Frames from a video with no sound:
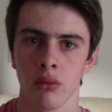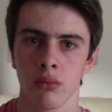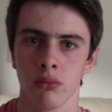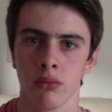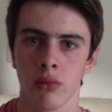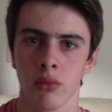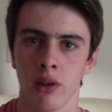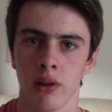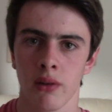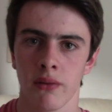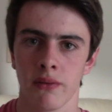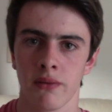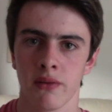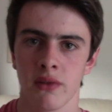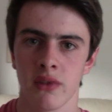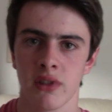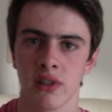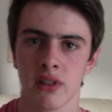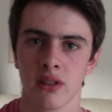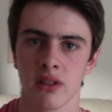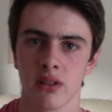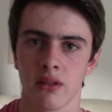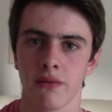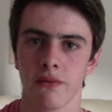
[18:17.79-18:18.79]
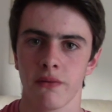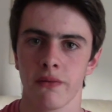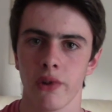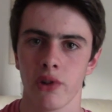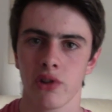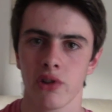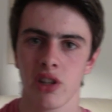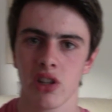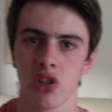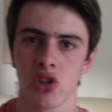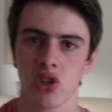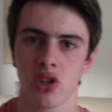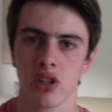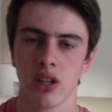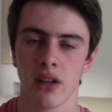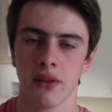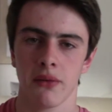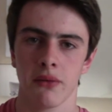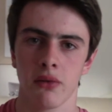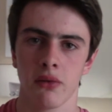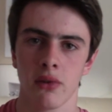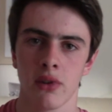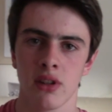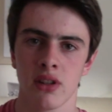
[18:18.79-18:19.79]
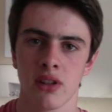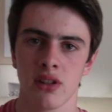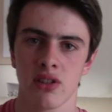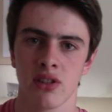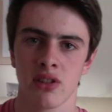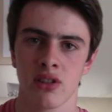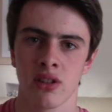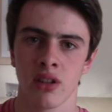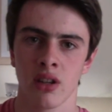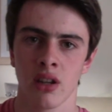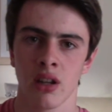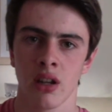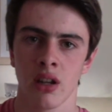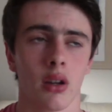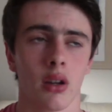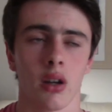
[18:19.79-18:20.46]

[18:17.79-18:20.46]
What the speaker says: with footage difference,